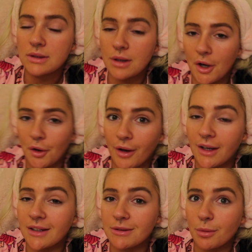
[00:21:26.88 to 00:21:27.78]
so
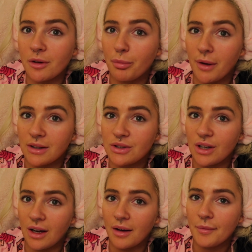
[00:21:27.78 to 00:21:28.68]
annoying because we would have
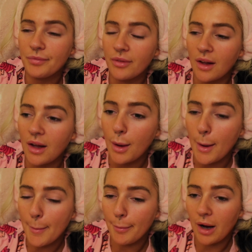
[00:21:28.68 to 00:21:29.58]
binged it.
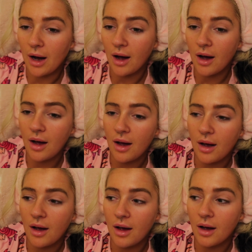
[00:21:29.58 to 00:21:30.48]
But
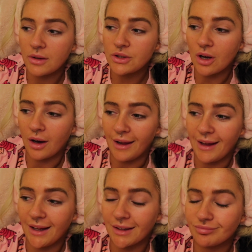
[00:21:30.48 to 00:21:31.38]

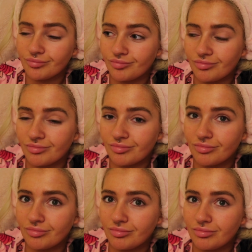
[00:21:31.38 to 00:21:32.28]
Charlie
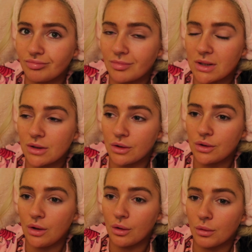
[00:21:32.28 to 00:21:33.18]
has gone
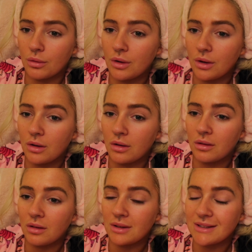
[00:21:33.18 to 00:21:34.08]
to York
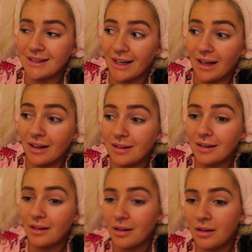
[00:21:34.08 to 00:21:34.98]
today
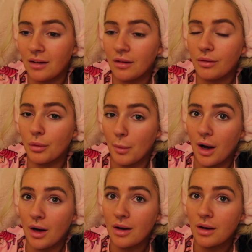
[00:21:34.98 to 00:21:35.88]
for
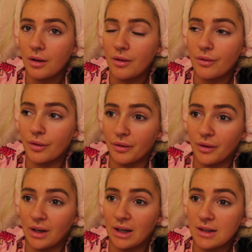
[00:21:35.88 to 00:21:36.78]
work for a
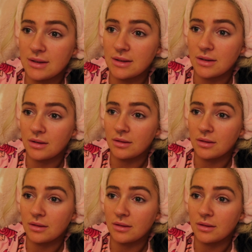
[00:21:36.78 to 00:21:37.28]
few days